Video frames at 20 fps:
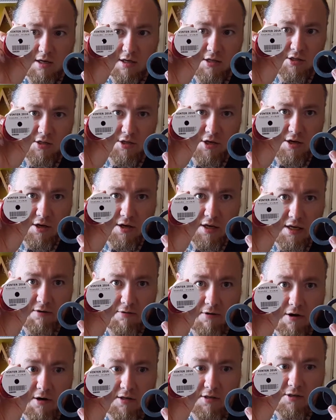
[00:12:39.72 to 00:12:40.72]

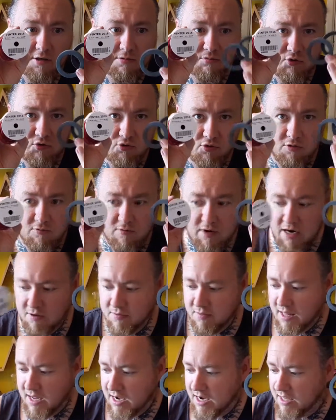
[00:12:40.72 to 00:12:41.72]
circular item, draw
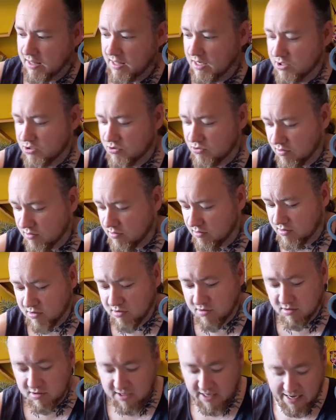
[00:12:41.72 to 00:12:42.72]
around that, and then struggle
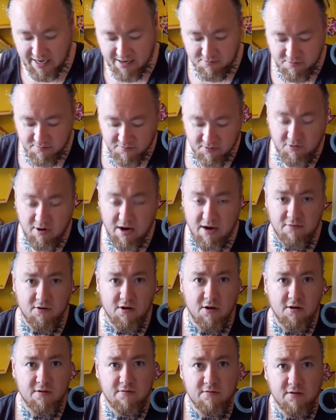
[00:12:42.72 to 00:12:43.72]
to cut it out with a craft
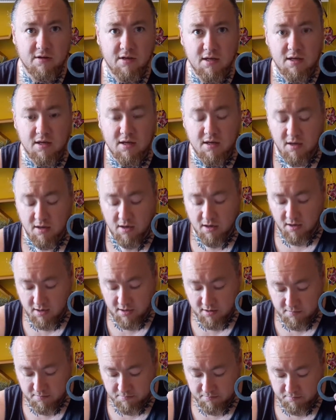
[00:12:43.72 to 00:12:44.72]
knife.
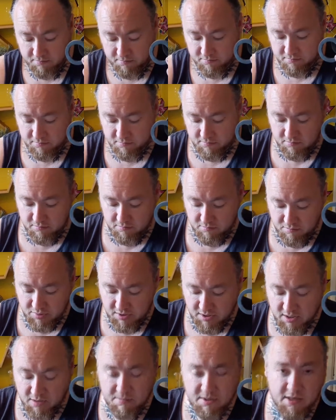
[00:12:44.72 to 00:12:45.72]

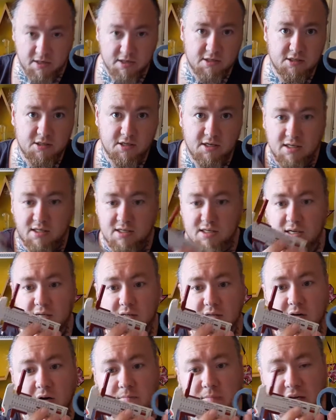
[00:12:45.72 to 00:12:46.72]
But I mean, as you can see,
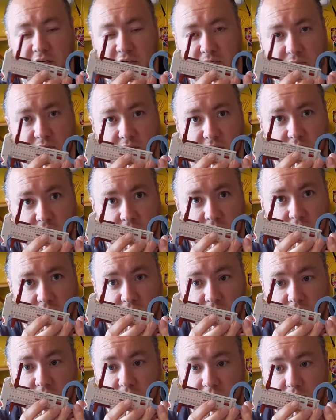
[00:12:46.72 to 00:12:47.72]
it's got measurements on
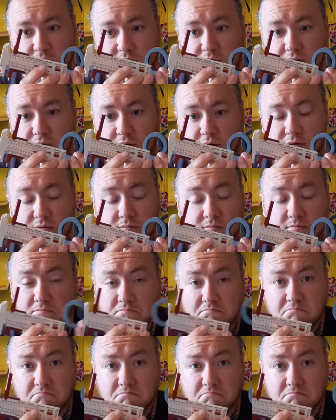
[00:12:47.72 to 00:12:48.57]
it, so you can,